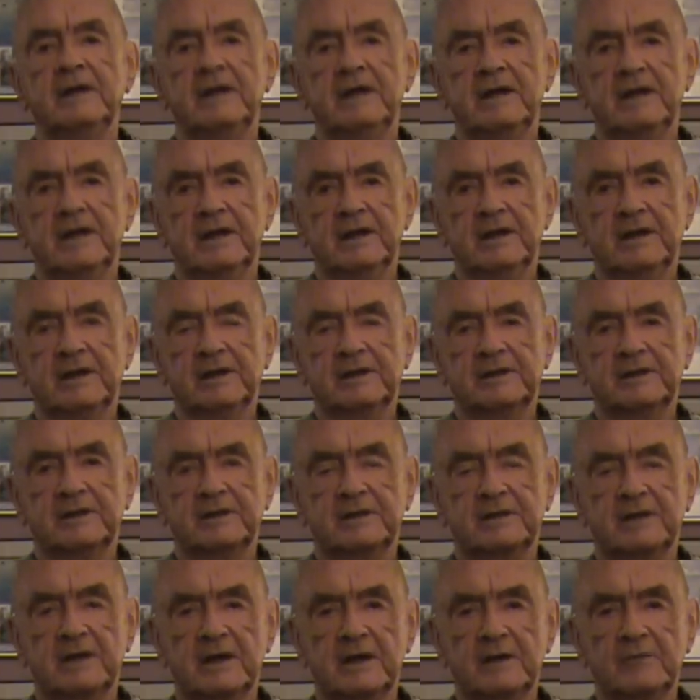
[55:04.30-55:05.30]
in at the
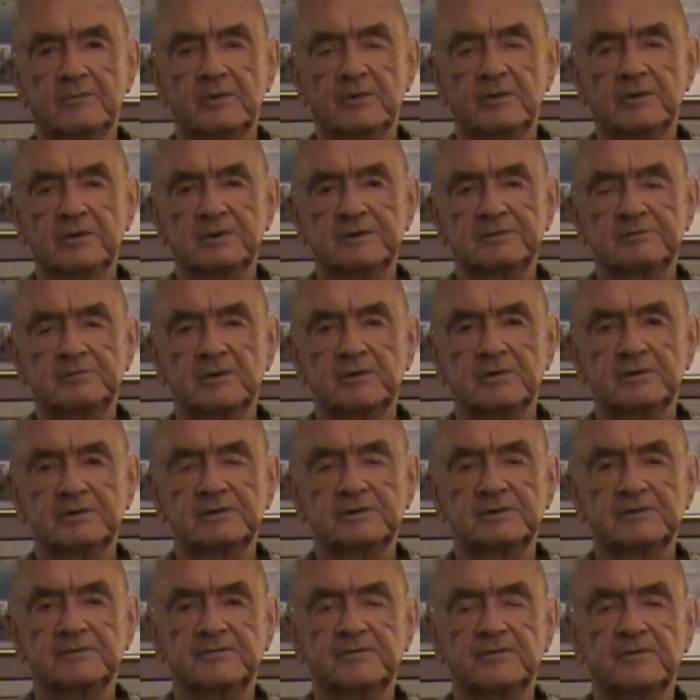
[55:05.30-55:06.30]
time we were
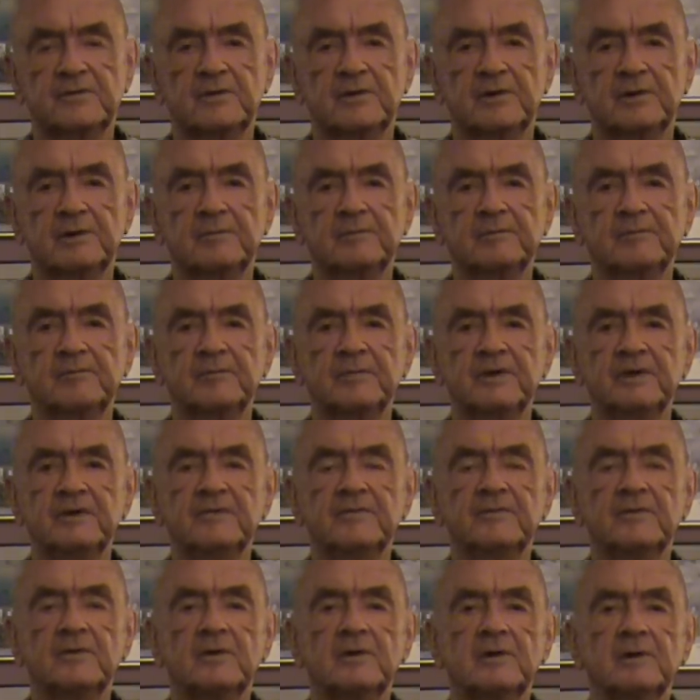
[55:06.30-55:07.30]
supposed to be
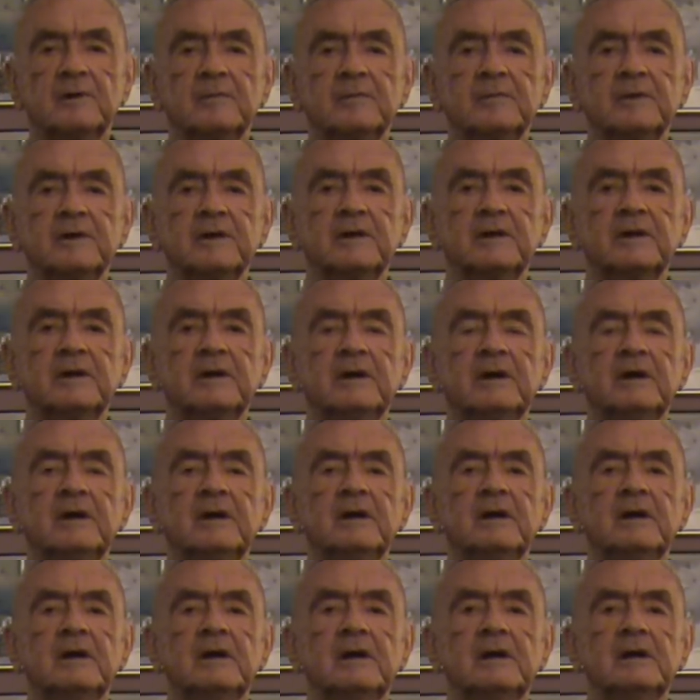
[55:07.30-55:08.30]
formed.
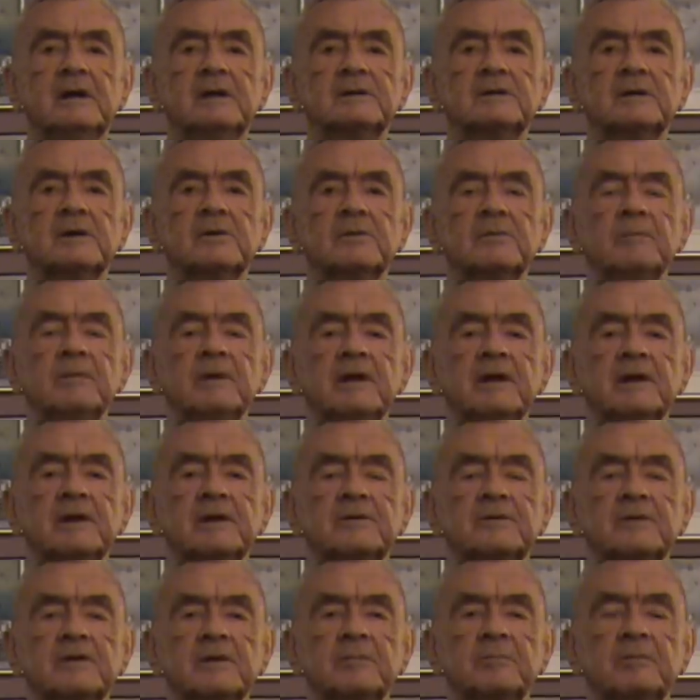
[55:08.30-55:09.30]
So we made a
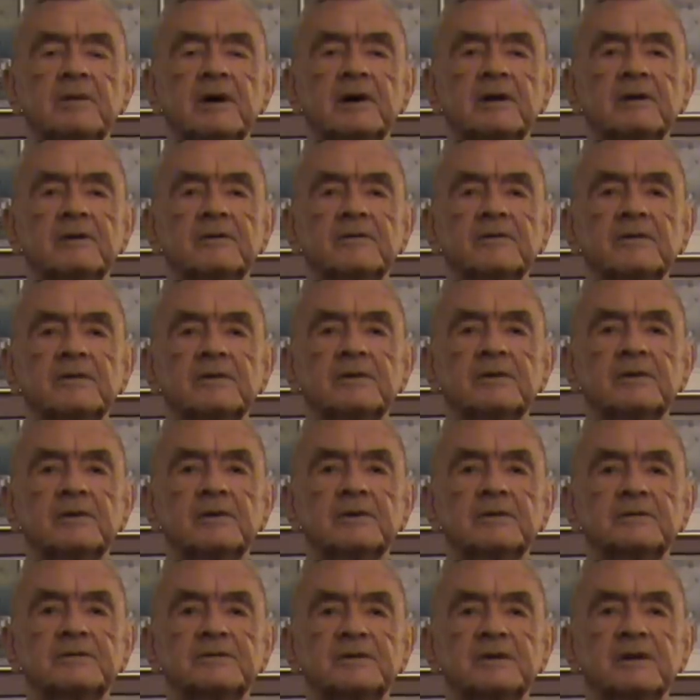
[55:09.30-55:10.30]
trip out over the
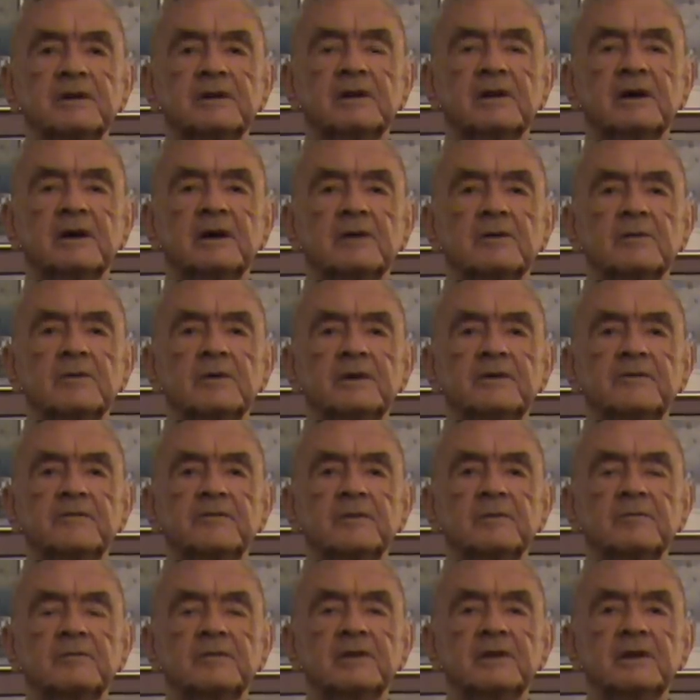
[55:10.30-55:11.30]
North Sea and got away
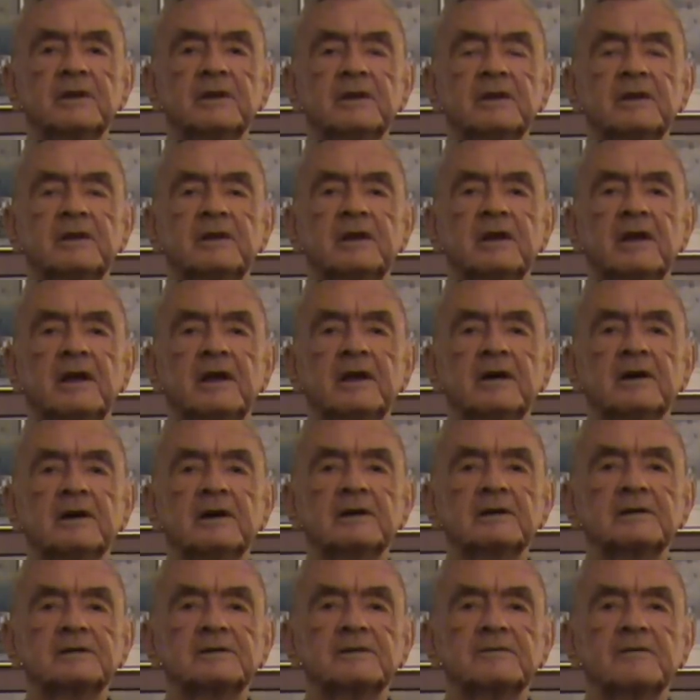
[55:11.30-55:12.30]
from the
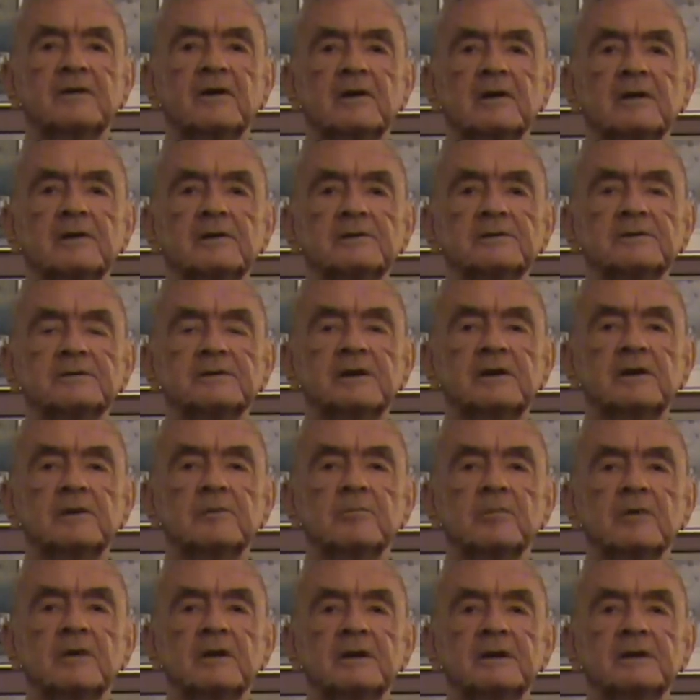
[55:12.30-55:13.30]
chaos of all those
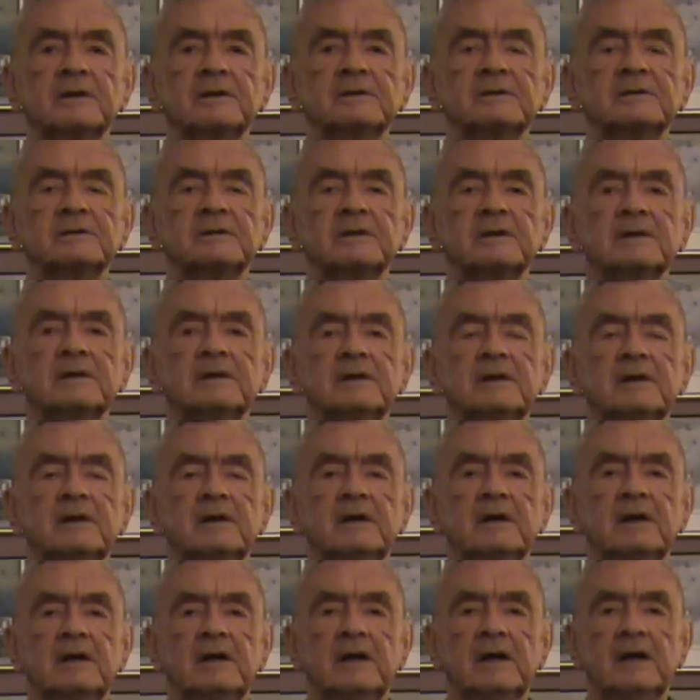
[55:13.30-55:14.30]
airplanes.
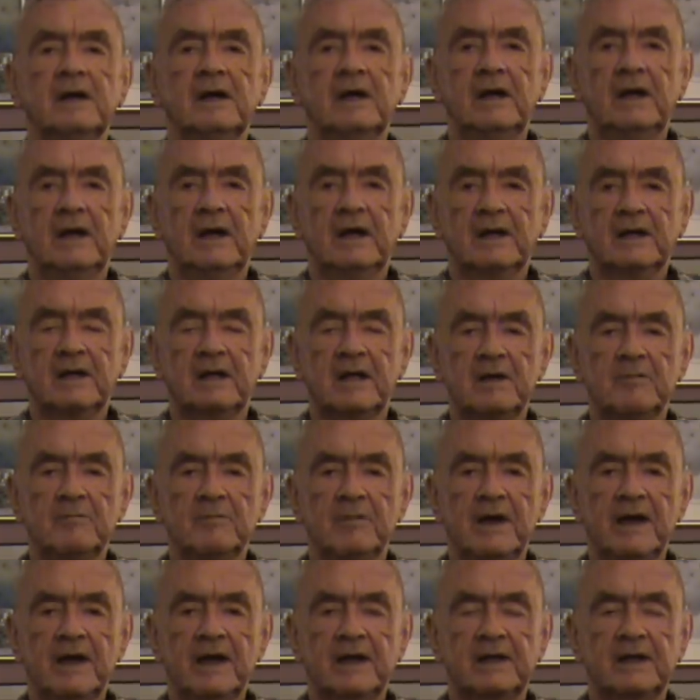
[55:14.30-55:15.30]
Came
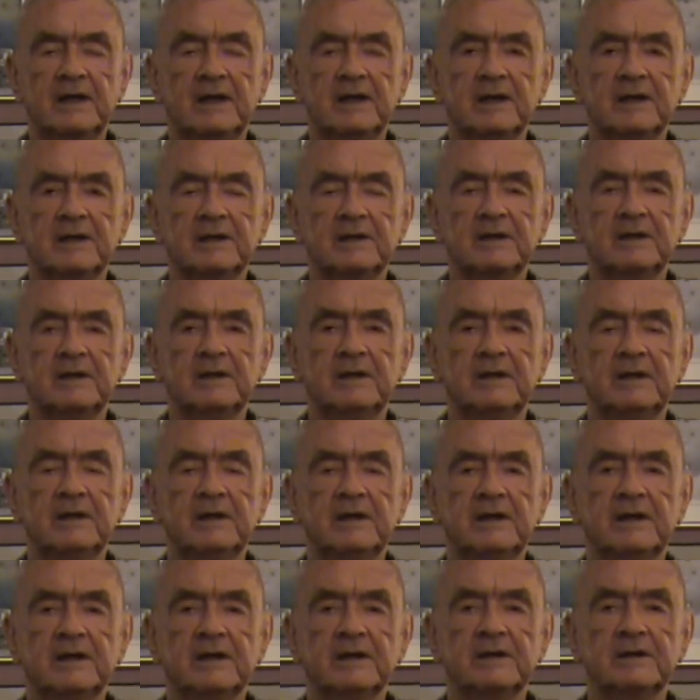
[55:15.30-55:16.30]
back in,
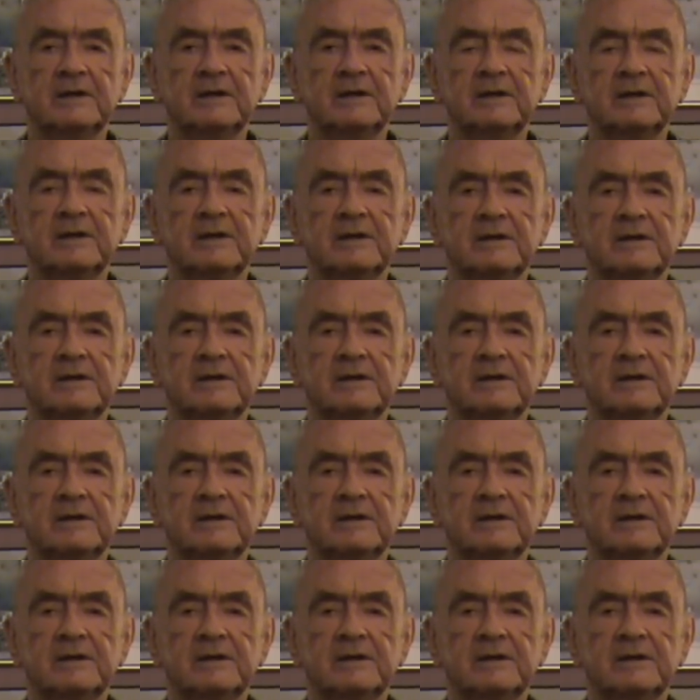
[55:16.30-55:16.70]
and